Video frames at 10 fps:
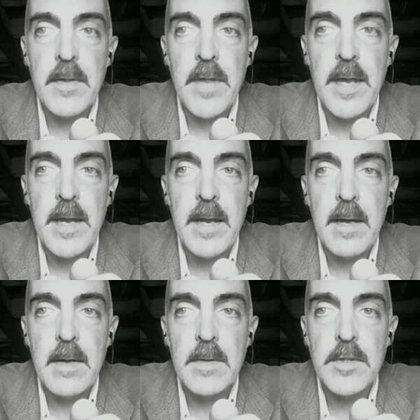to
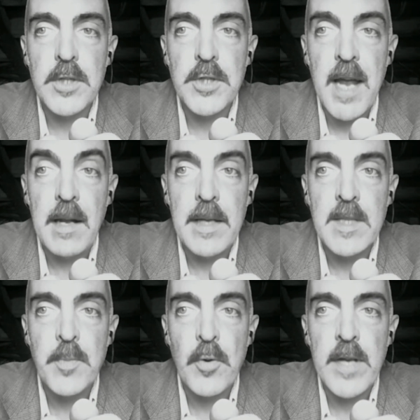channel
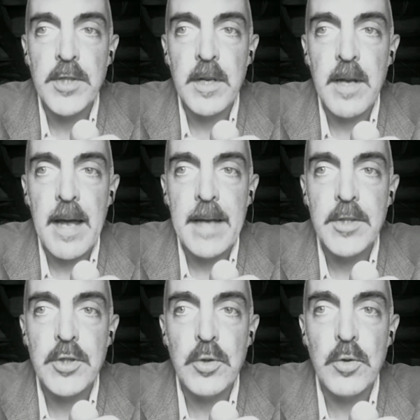inspiration and
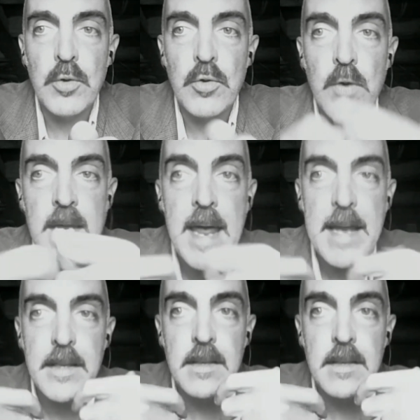to create